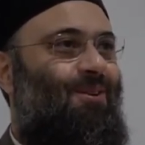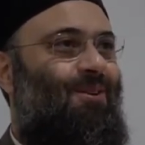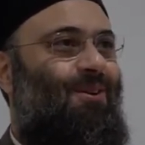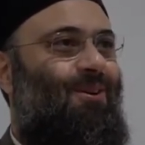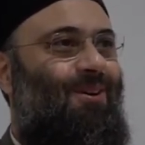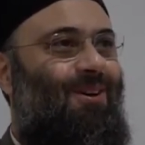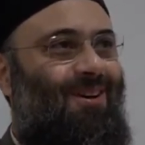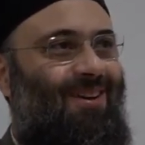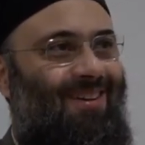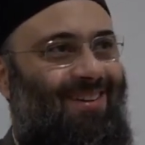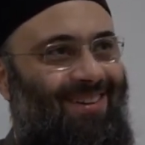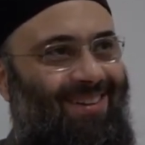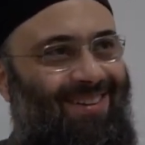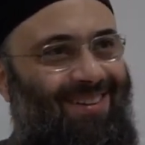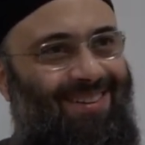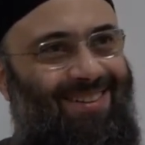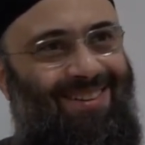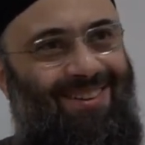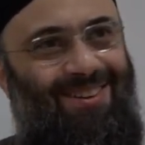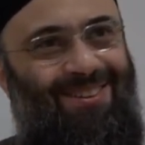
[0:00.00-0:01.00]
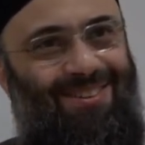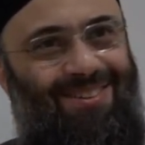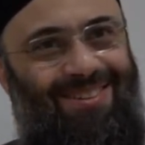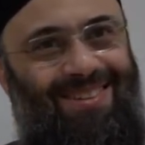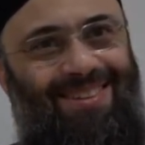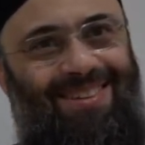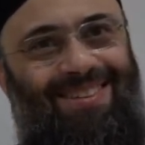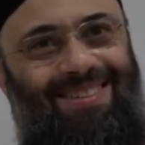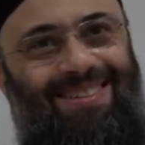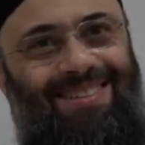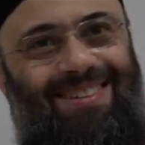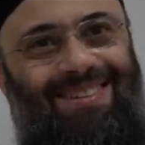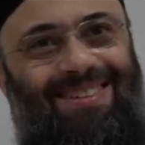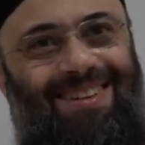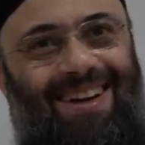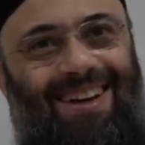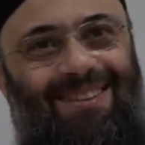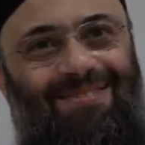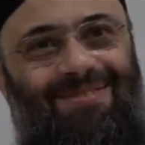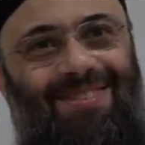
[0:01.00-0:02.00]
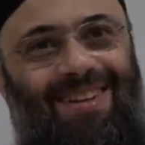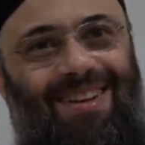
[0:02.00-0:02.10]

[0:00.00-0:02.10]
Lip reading: all the time.